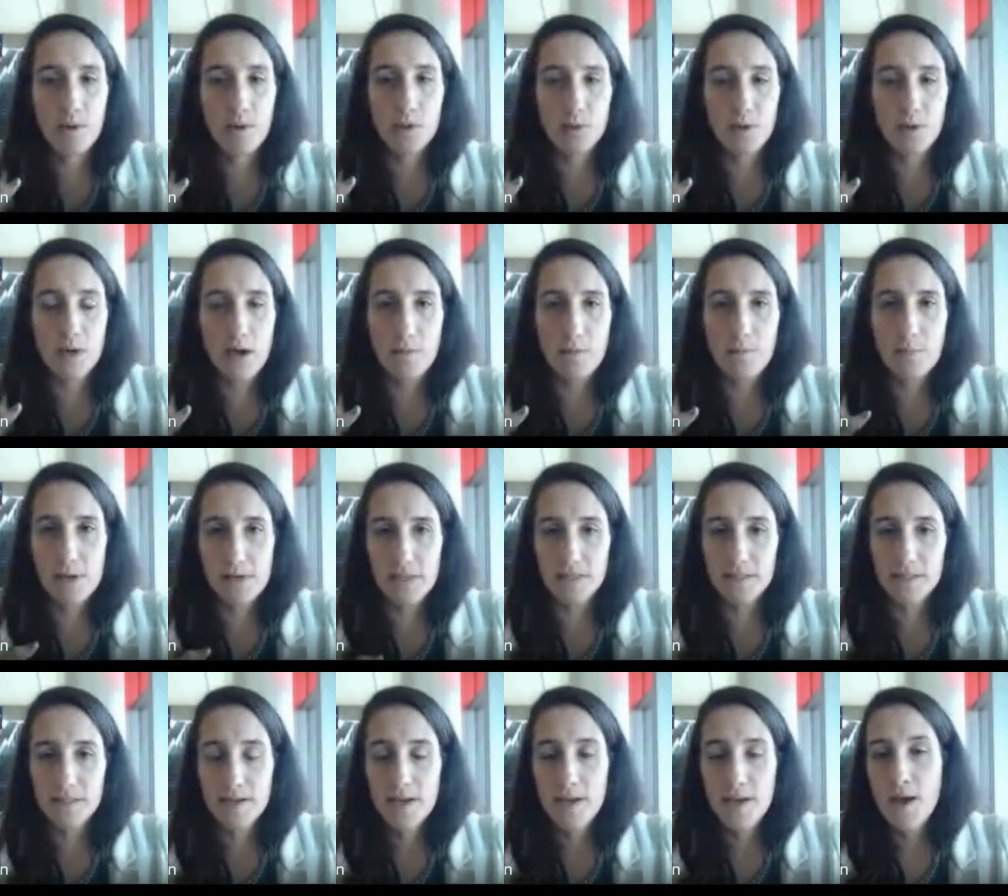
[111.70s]
build a
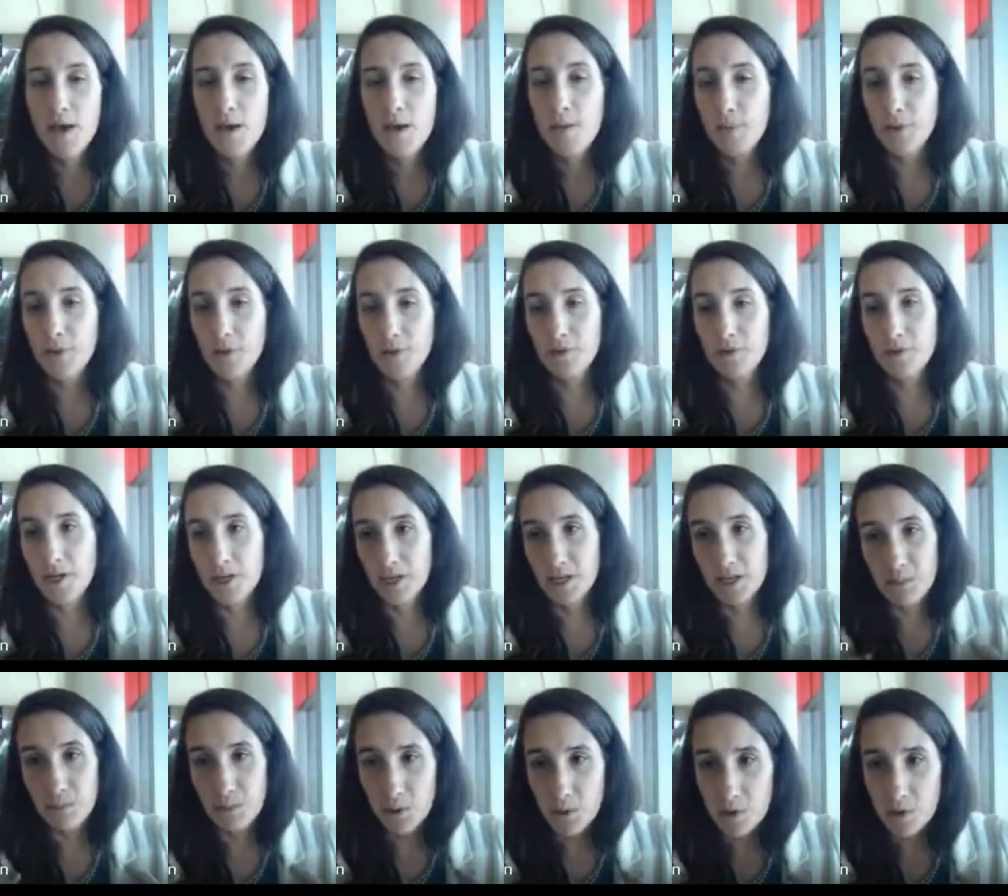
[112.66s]
community of
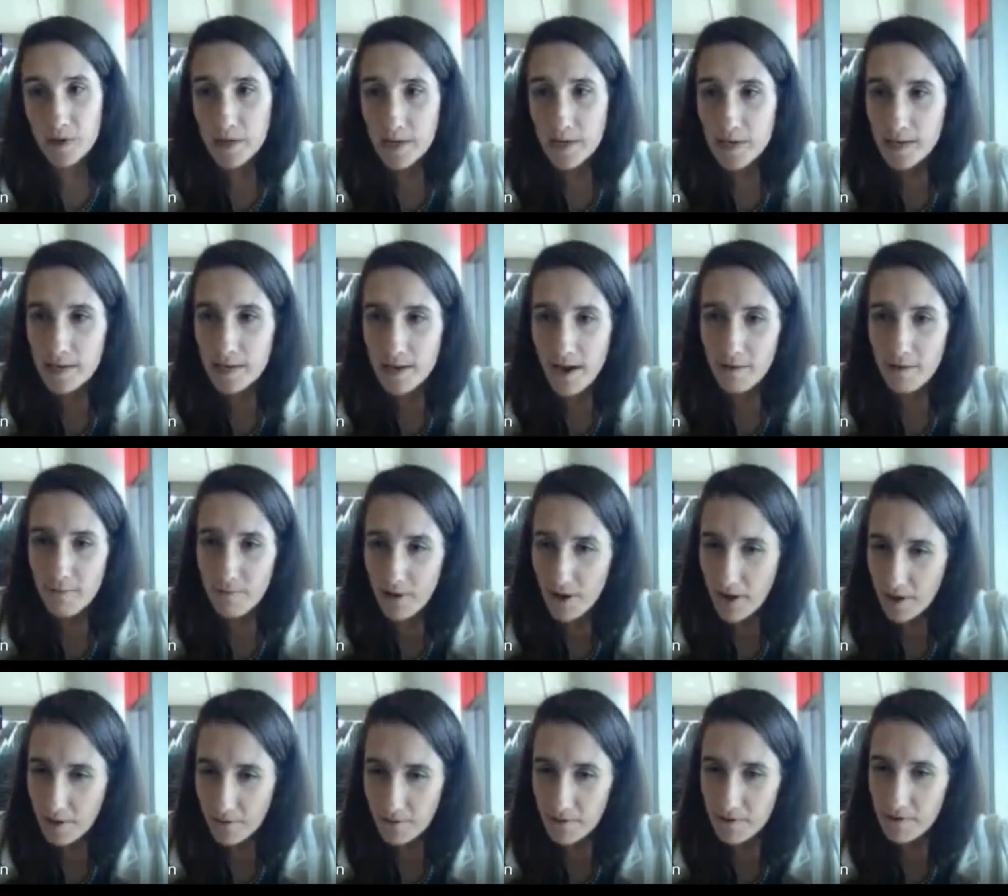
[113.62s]
other
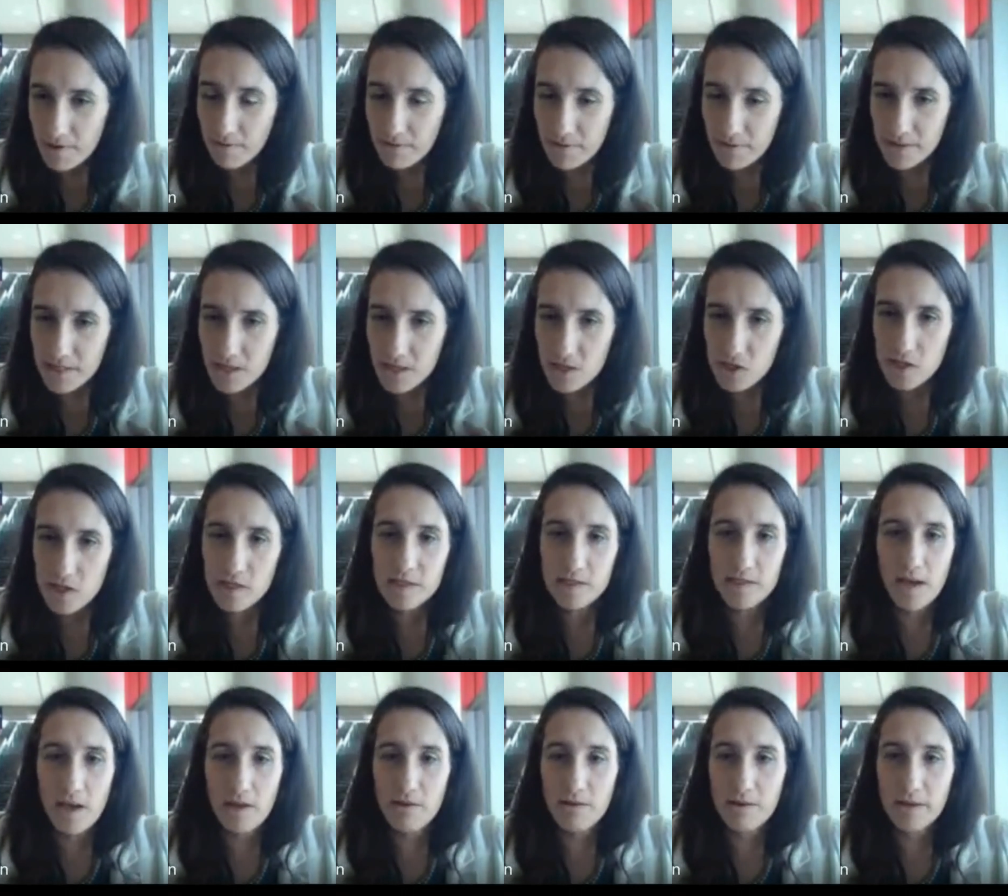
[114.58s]
physicians and other
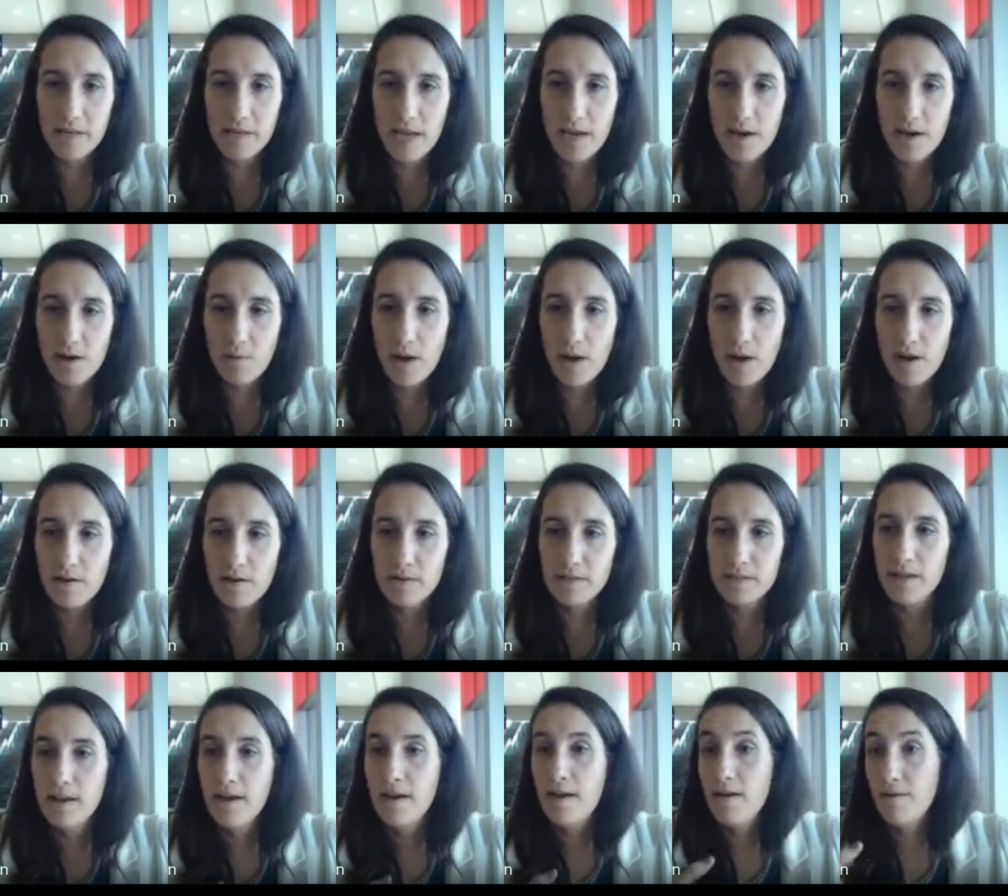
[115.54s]
KOLs 5
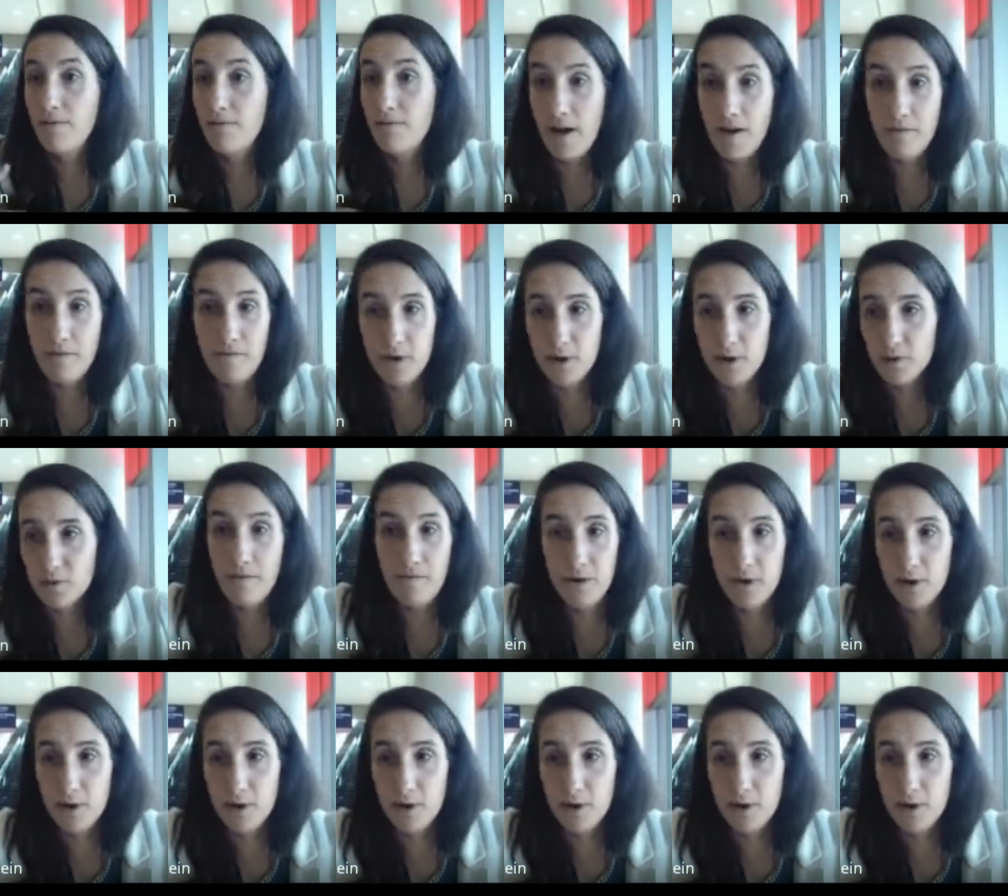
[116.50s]
years from now, right?